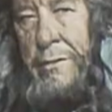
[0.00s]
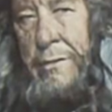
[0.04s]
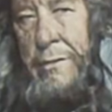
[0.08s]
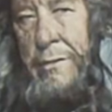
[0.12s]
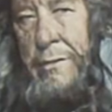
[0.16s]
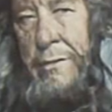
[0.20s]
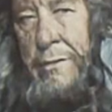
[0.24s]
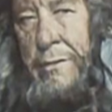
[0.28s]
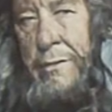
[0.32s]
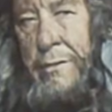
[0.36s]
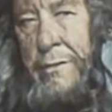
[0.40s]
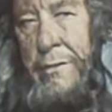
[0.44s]

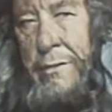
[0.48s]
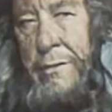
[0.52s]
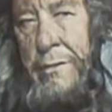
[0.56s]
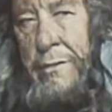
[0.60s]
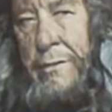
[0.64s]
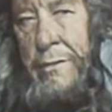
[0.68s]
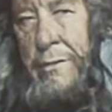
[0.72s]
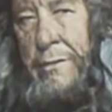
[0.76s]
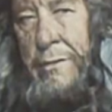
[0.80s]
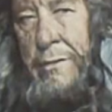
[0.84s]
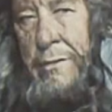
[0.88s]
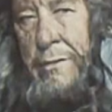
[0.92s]

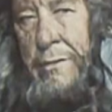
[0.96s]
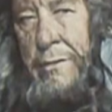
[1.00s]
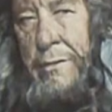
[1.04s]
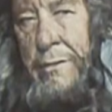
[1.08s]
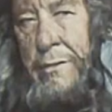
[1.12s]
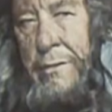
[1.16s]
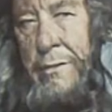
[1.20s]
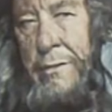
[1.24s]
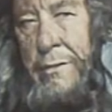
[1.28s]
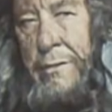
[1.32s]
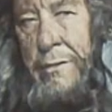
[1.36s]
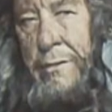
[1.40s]

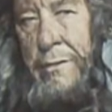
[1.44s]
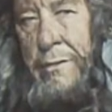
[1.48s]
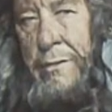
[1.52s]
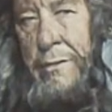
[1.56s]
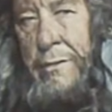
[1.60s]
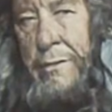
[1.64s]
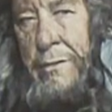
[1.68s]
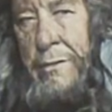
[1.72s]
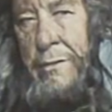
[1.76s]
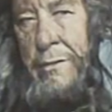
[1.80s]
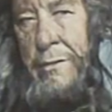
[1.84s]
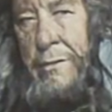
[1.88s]

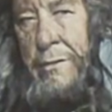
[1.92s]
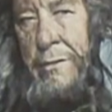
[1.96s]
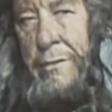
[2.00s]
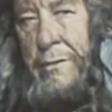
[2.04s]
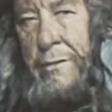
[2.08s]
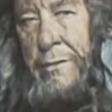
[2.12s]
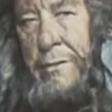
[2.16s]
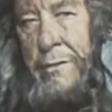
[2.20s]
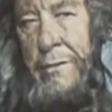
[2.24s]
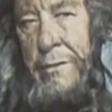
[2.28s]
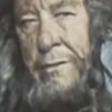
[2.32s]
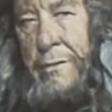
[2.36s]

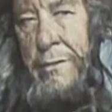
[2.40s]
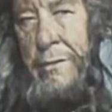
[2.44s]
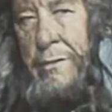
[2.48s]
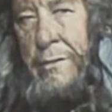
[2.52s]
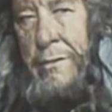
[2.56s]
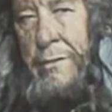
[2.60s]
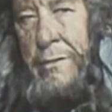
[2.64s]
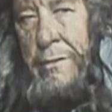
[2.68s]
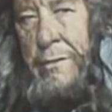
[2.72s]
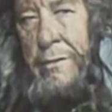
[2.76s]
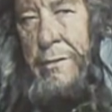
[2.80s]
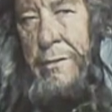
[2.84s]

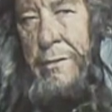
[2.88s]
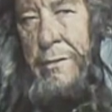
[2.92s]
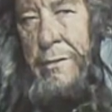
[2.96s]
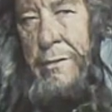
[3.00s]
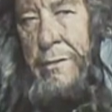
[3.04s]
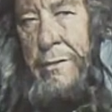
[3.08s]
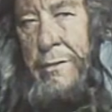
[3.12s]
[no speech]